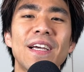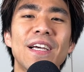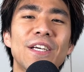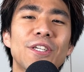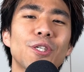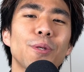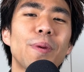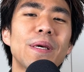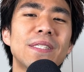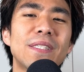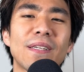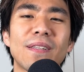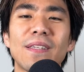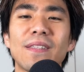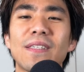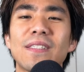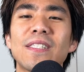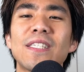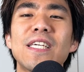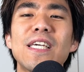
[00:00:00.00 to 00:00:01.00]
So basically,
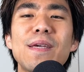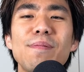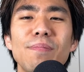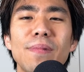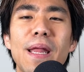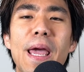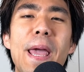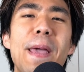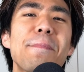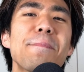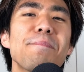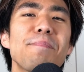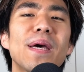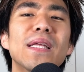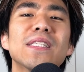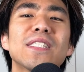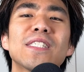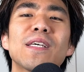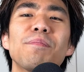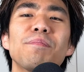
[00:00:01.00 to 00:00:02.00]
the team name
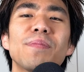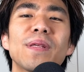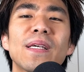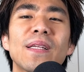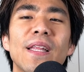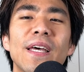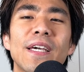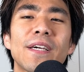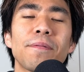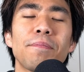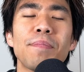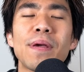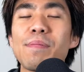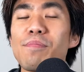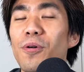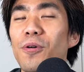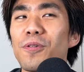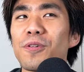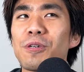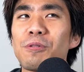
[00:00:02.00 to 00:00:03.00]
meant something like
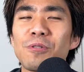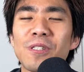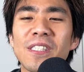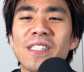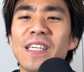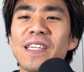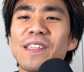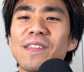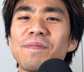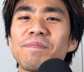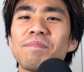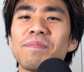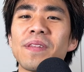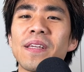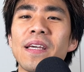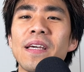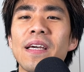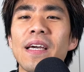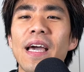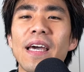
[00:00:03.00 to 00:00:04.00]
people who sit.
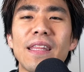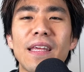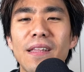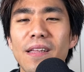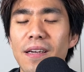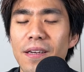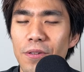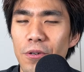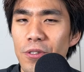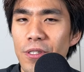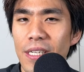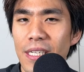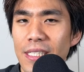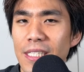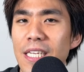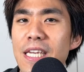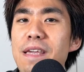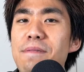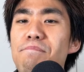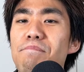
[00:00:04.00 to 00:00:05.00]
And then there's like a
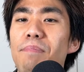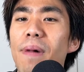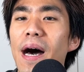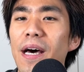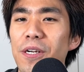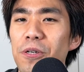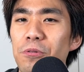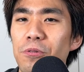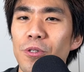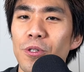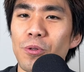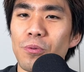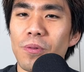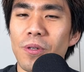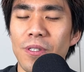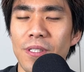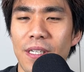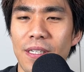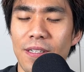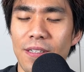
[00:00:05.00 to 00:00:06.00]
team motto too.
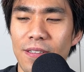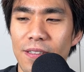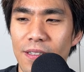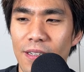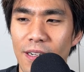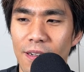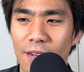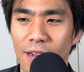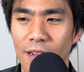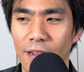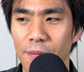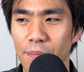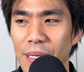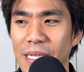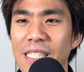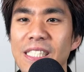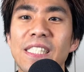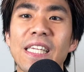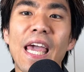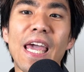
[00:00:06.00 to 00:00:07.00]
There's like a
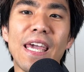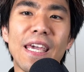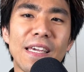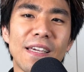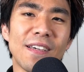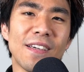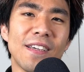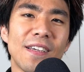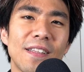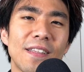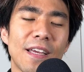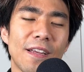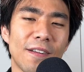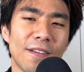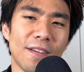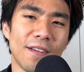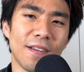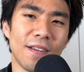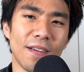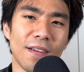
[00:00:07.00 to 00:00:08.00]
big saying that
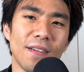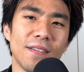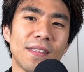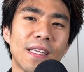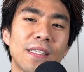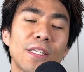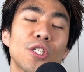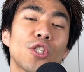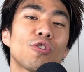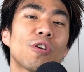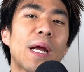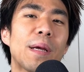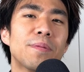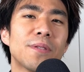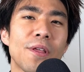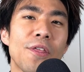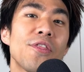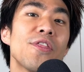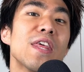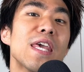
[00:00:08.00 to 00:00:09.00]
describes
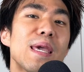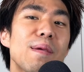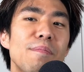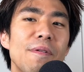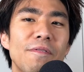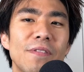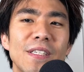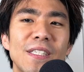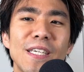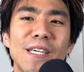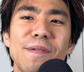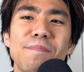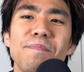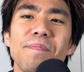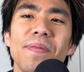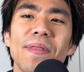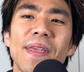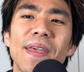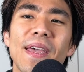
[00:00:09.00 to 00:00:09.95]
the theme of the team.